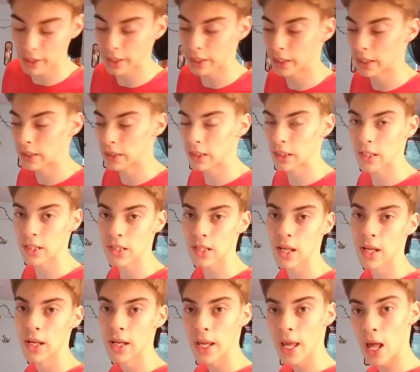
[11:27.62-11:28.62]
not gonna get the
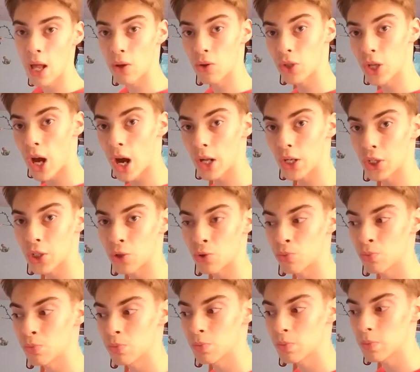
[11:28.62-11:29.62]
list.
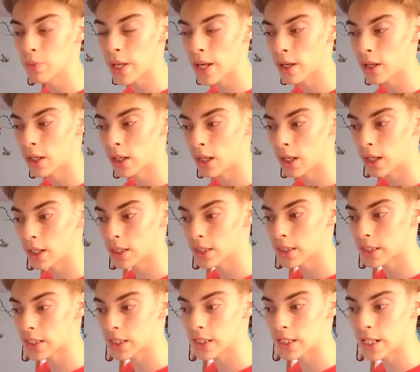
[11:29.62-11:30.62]
Elgato uh,
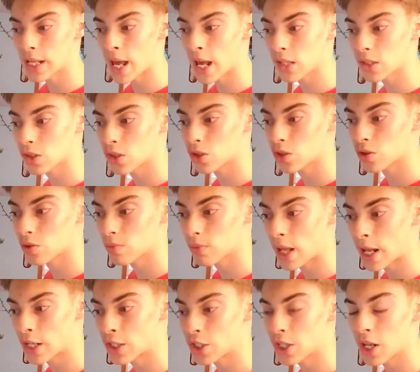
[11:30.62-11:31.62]
60s
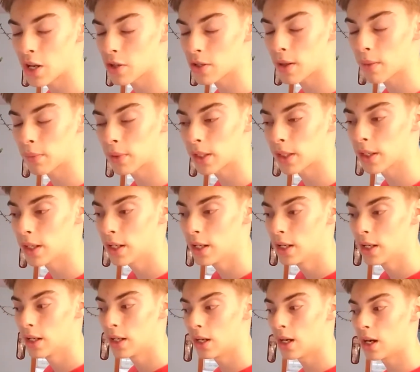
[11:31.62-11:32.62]
HD or something.
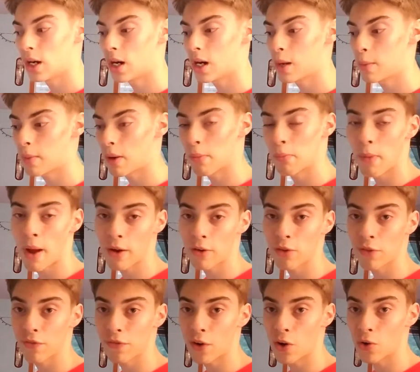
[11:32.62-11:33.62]
Um, a
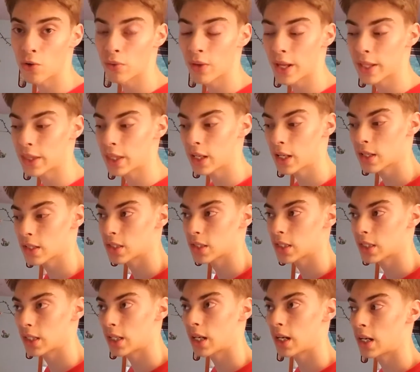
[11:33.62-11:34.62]
microphone. I think
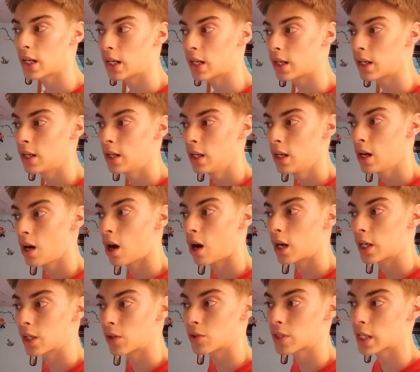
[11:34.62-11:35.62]
it's a uh,
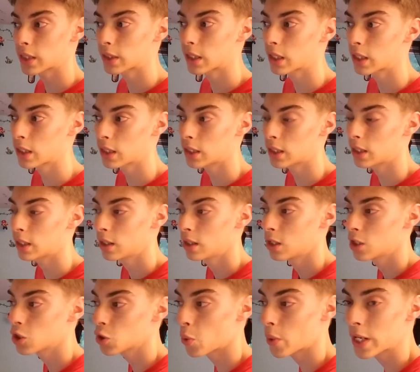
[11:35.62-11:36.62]
Audio Technica
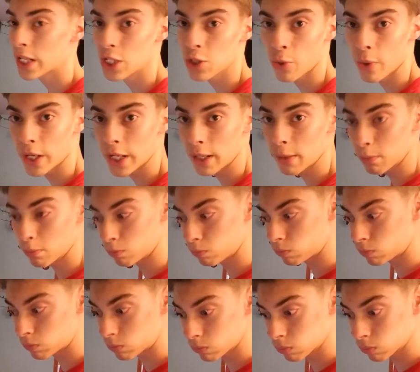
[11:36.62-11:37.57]
2020